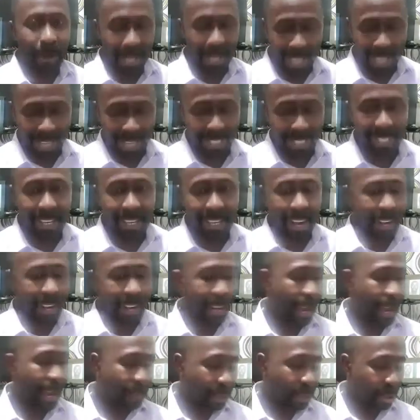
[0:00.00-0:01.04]
lesson learned,
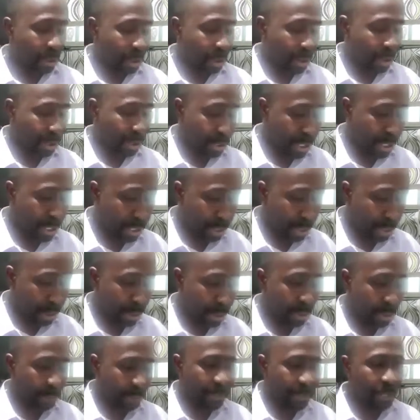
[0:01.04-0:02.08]
I'm sure she's not
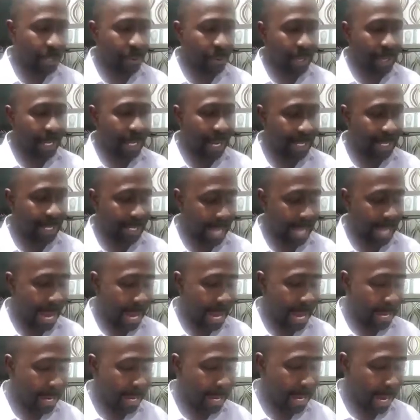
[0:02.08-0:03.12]
going to be doing that
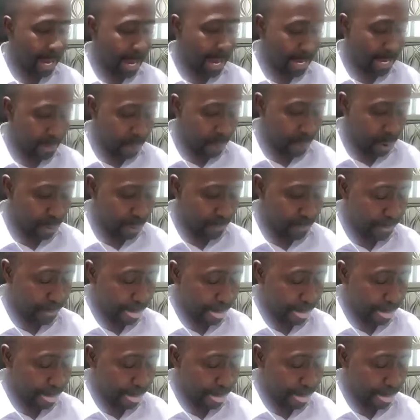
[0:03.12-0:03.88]
anymore.